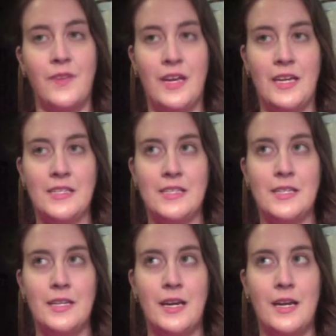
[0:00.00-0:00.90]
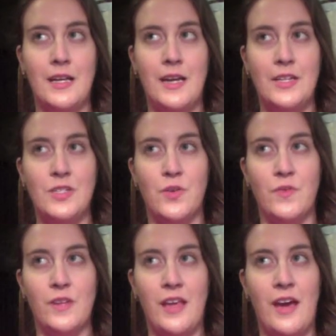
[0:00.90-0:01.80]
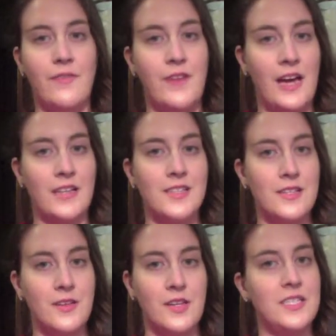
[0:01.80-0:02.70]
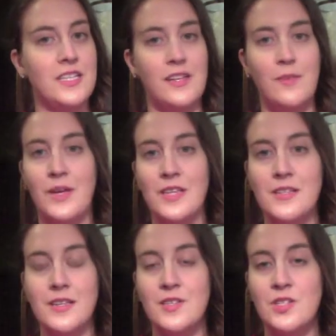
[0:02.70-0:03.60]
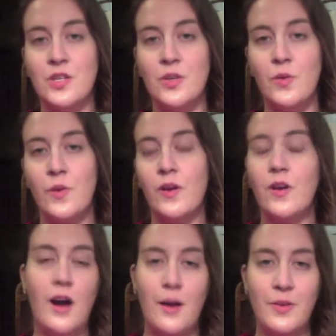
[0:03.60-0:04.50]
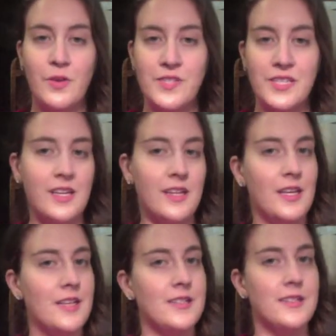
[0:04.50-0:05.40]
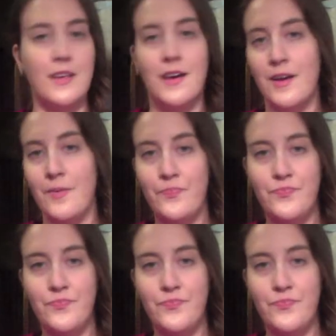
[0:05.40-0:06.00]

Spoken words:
And I don't really have access on a daily basis to composting unless the